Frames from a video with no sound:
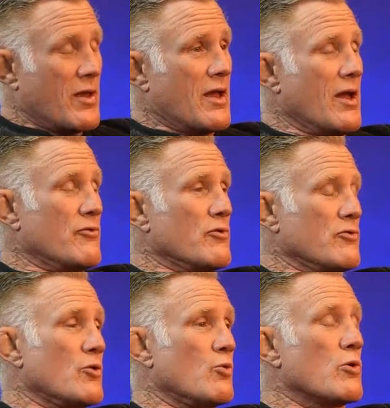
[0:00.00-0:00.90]
And
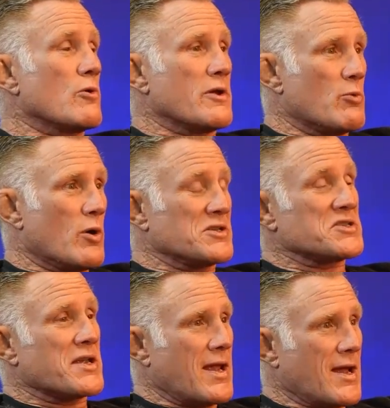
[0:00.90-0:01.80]
the worry was,
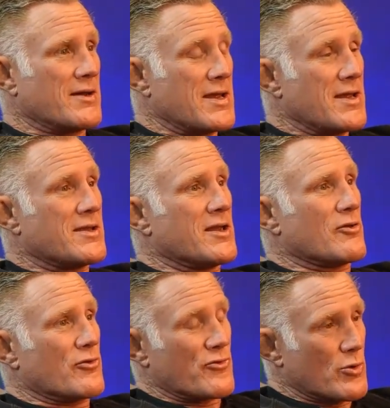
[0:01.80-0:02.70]
can he
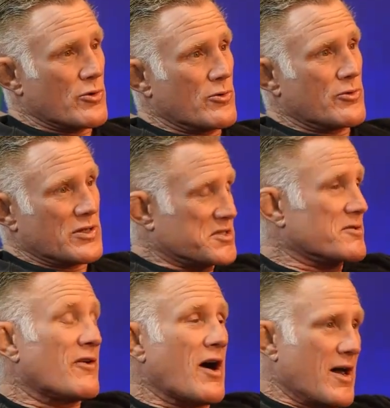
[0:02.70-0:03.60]
get through the
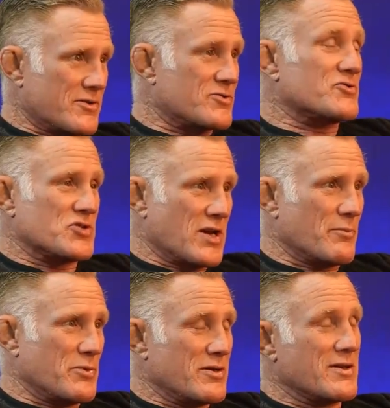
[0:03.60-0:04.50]
Sabat
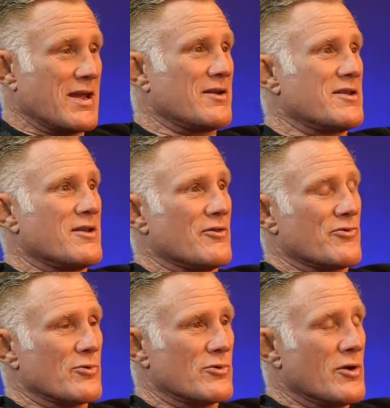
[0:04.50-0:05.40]
champion? Can he get
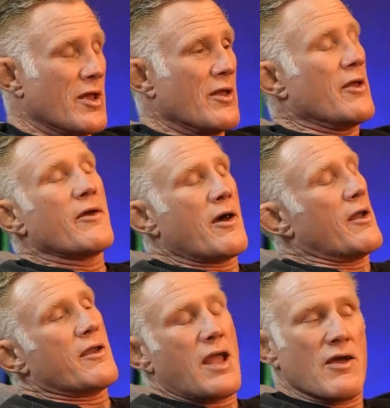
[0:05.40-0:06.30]
through
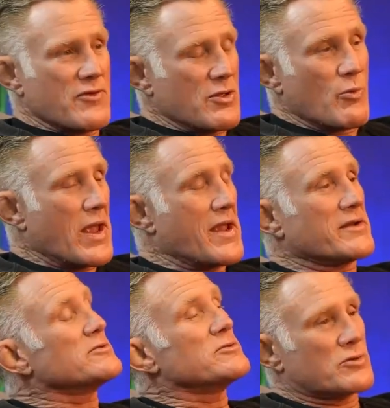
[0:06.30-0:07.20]
a heavyweight
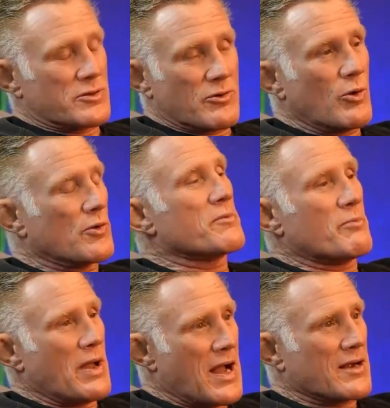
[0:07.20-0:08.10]
who can hold him
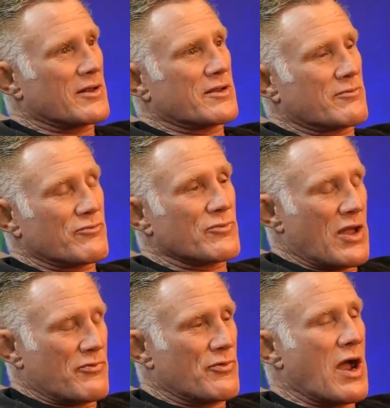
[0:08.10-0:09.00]
back? Like
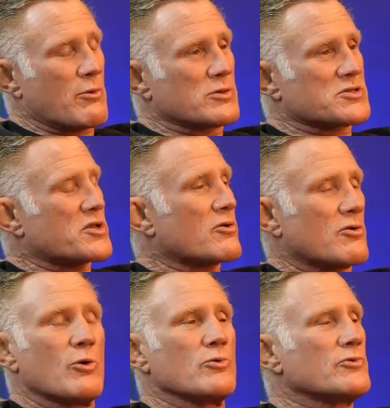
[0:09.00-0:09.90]
that was their
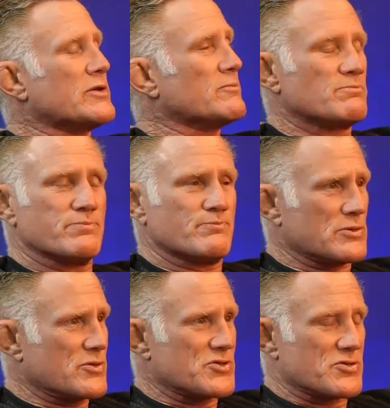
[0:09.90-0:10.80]
only
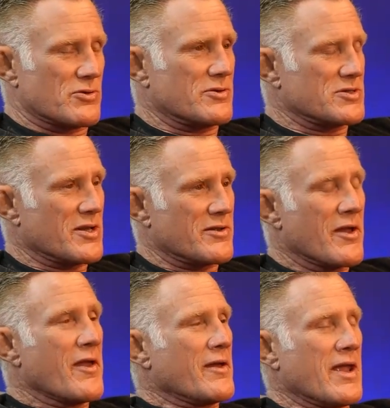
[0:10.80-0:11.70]
concern. It's like,
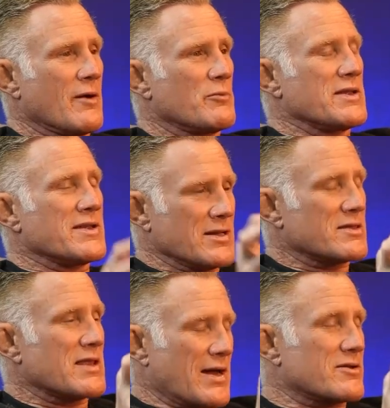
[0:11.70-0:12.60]
can we get
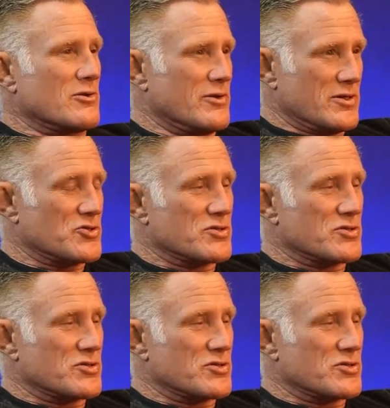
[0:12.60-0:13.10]
that clinch?